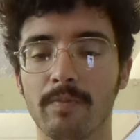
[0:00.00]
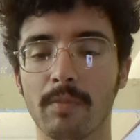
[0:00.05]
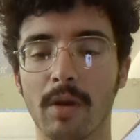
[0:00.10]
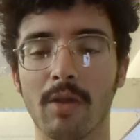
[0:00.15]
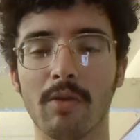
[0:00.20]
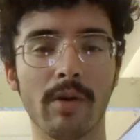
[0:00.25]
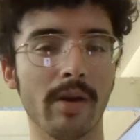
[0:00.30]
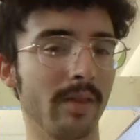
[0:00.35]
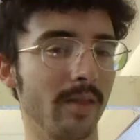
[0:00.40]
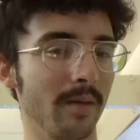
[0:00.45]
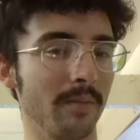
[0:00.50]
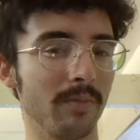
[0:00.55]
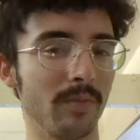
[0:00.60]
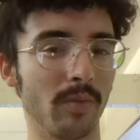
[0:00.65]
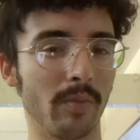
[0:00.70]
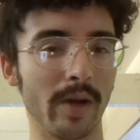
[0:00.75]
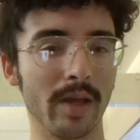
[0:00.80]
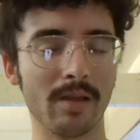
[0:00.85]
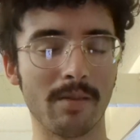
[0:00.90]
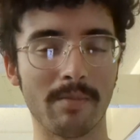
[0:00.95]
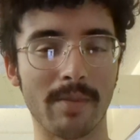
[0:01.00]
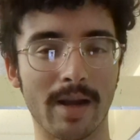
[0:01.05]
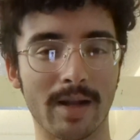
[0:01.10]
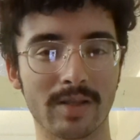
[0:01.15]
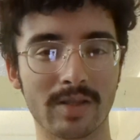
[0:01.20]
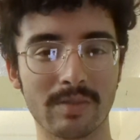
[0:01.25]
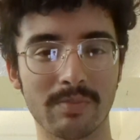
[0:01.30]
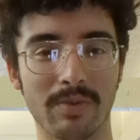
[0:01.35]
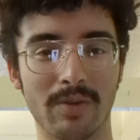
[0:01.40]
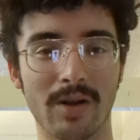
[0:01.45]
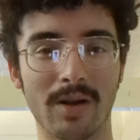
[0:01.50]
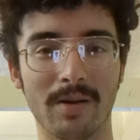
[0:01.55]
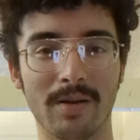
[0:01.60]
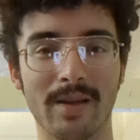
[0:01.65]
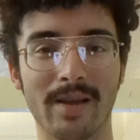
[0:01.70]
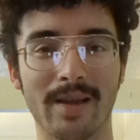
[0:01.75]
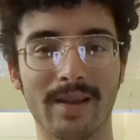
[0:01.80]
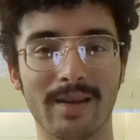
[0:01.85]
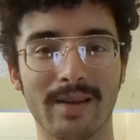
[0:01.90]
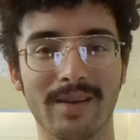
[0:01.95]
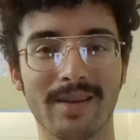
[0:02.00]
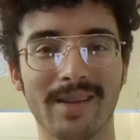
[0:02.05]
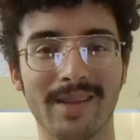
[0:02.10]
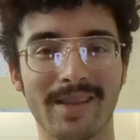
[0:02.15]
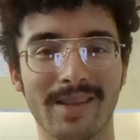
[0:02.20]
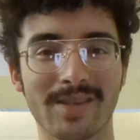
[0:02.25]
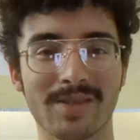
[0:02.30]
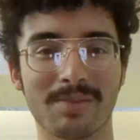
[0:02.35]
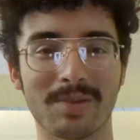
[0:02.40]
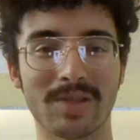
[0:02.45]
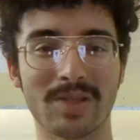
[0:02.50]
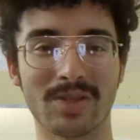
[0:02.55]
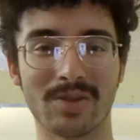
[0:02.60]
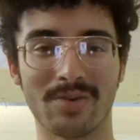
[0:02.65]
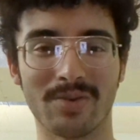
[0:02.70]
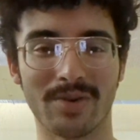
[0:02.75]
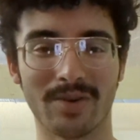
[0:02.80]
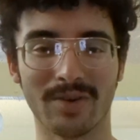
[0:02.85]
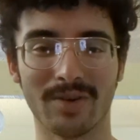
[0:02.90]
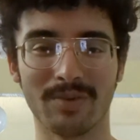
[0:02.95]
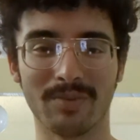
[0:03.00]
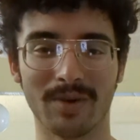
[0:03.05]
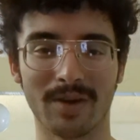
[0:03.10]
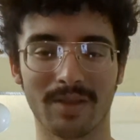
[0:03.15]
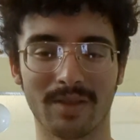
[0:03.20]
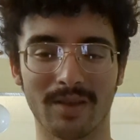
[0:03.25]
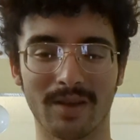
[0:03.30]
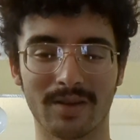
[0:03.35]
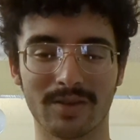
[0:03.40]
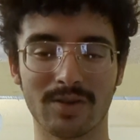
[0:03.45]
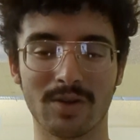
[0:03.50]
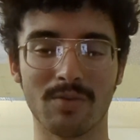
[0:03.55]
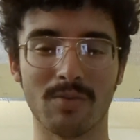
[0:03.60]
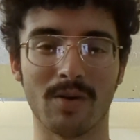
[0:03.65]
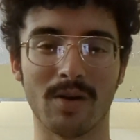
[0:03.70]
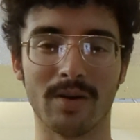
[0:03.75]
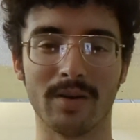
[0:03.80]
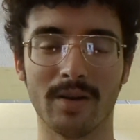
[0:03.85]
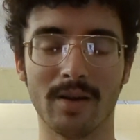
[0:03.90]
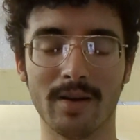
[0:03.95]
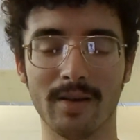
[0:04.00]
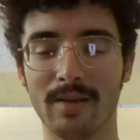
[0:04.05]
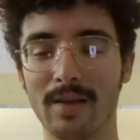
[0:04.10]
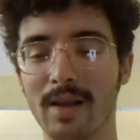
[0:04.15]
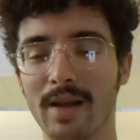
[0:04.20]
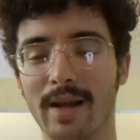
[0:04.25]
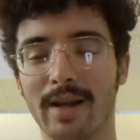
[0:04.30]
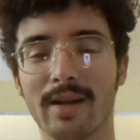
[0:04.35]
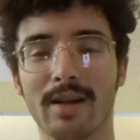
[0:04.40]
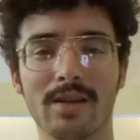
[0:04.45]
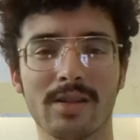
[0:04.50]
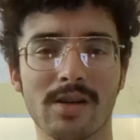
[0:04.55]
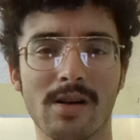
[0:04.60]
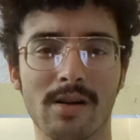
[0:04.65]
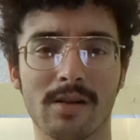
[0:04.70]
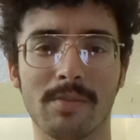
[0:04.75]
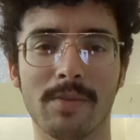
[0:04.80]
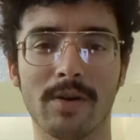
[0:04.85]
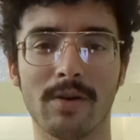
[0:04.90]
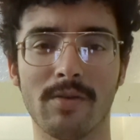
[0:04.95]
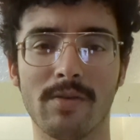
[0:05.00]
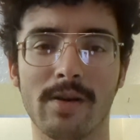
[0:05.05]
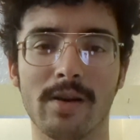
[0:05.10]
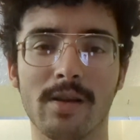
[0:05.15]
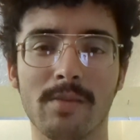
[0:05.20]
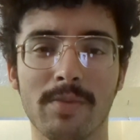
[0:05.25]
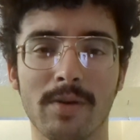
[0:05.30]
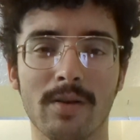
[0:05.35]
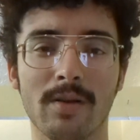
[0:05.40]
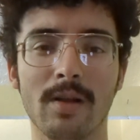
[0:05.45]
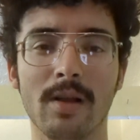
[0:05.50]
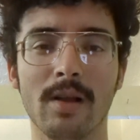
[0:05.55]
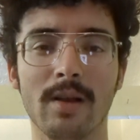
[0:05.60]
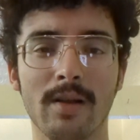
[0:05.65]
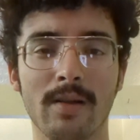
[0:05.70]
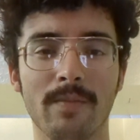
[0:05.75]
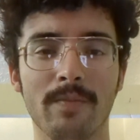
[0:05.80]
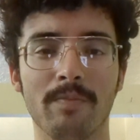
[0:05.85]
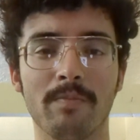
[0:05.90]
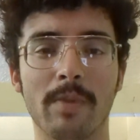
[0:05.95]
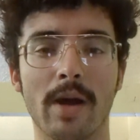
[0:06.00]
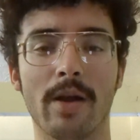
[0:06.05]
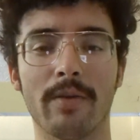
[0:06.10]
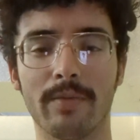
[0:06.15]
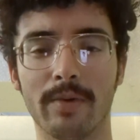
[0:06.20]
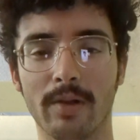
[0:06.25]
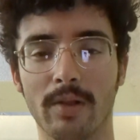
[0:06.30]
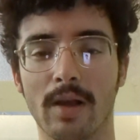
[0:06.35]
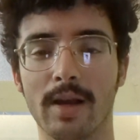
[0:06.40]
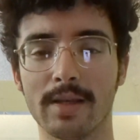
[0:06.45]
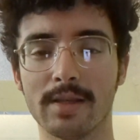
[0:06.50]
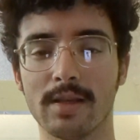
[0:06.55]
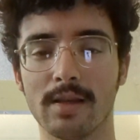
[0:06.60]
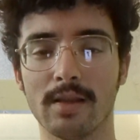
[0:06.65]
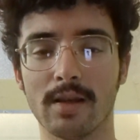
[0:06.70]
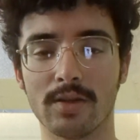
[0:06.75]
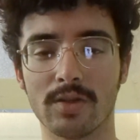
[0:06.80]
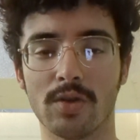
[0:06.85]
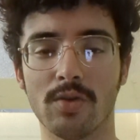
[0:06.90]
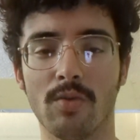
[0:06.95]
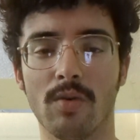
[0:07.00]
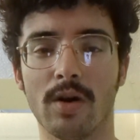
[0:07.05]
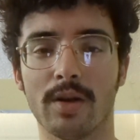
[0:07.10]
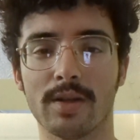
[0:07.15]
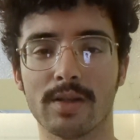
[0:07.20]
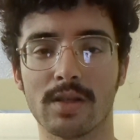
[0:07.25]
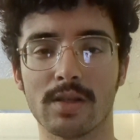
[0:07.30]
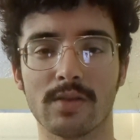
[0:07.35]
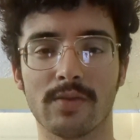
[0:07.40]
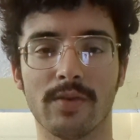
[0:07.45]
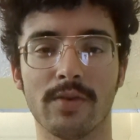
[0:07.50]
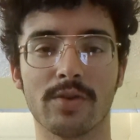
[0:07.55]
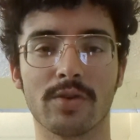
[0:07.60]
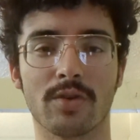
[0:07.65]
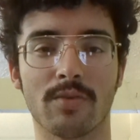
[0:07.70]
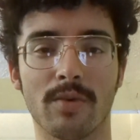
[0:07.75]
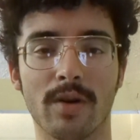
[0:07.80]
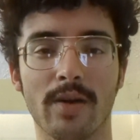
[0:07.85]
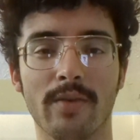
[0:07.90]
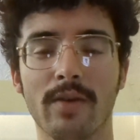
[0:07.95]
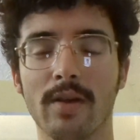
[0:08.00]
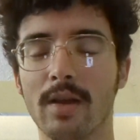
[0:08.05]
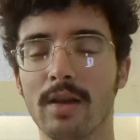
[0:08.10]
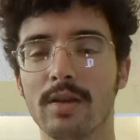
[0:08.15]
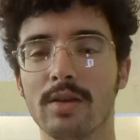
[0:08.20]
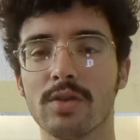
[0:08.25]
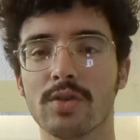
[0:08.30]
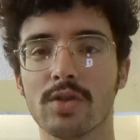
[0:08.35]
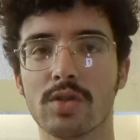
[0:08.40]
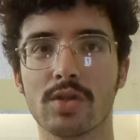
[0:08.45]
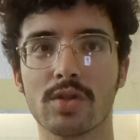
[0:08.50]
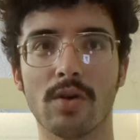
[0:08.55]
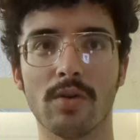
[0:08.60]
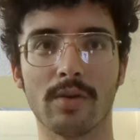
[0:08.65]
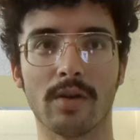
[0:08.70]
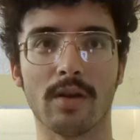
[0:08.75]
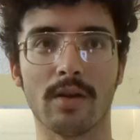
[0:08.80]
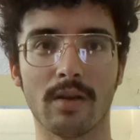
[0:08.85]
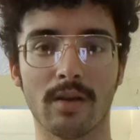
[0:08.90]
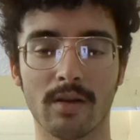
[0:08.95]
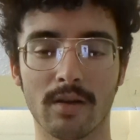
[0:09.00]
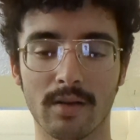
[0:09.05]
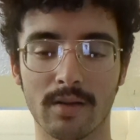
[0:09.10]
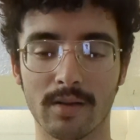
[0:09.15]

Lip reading: By the way, the way that Matt's plot ended in this was so good with like Tuan. I kind of talked about already, but Matt realizing that Tuan is his future wife, so good.